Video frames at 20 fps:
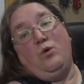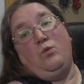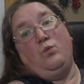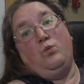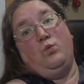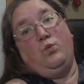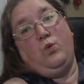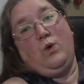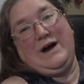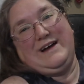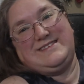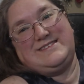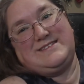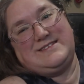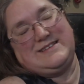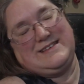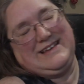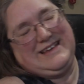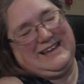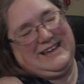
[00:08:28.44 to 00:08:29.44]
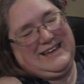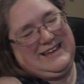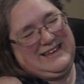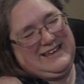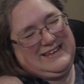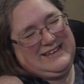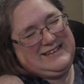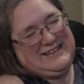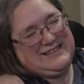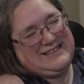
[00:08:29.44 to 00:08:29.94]
let's
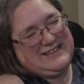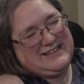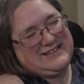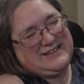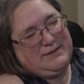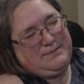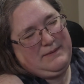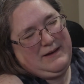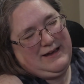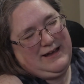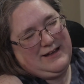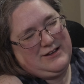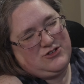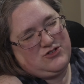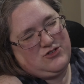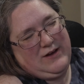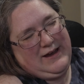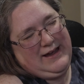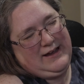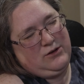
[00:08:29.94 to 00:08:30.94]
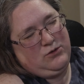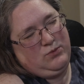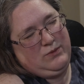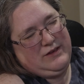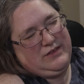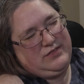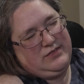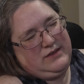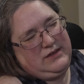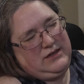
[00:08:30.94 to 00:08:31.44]
get back on track
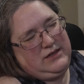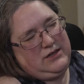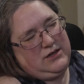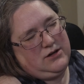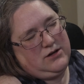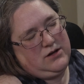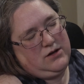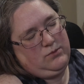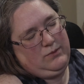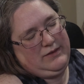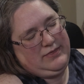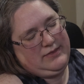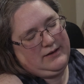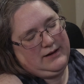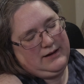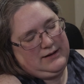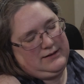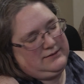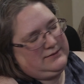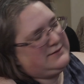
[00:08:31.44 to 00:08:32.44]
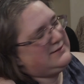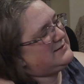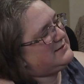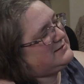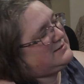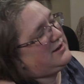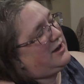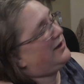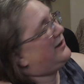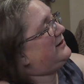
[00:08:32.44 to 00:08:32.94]
with this
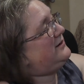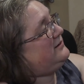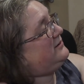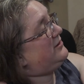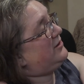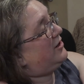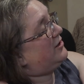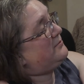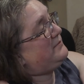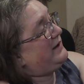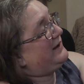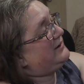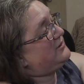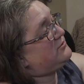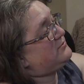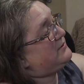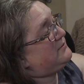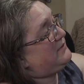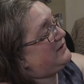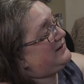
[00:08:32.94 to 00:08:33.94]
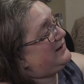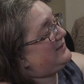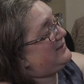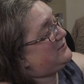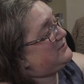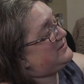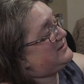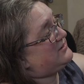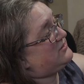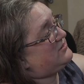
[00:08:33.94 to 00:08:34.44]
is Yarn Management Monday. That
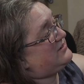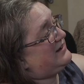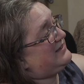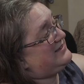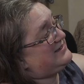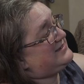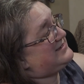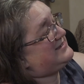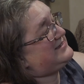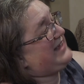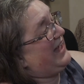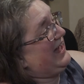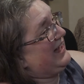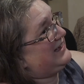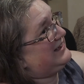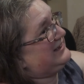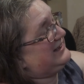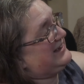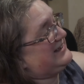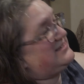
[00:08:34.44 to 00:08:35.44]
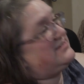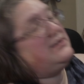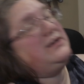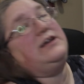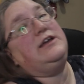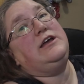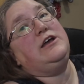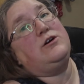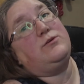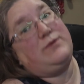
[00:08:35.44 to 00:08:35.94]
was yesterday. This is Tackle It.
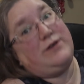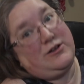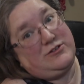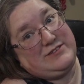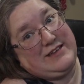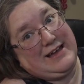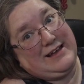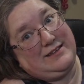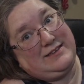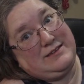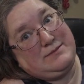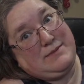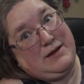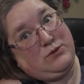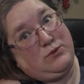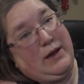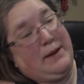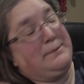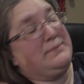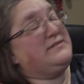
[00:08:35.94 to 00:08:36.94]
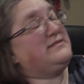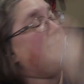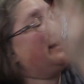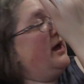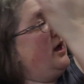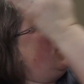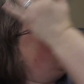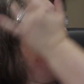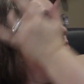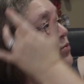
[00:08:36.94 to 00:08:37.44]
We are tackling my whips.
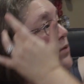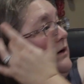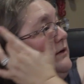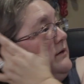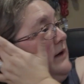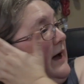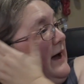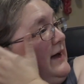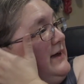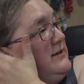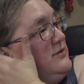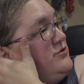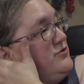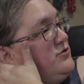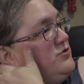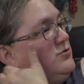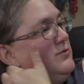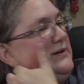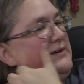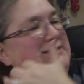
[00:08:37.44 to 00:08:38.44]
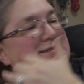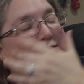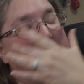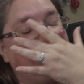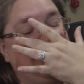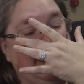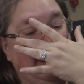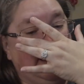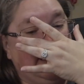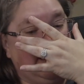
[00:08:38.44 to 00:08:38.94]
What I do is
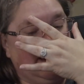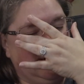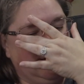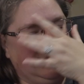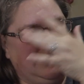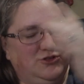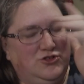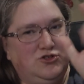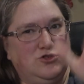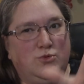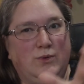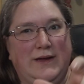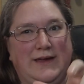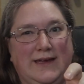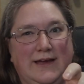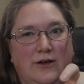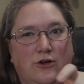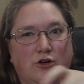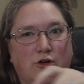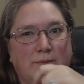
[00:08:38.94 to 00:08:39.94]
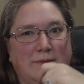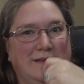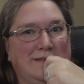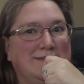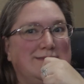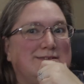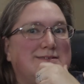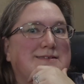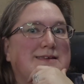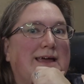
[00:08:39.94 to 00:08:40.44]
take 2-week
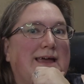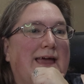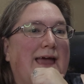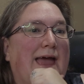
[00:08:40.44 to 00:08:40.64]
increments